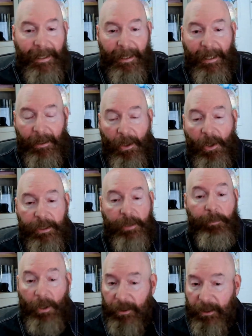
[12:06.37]
a
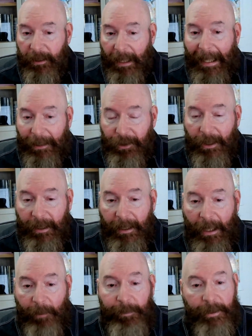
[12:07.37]
lost person. I actually
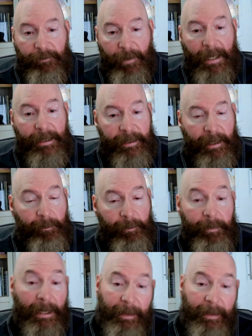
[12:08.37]
helped find some.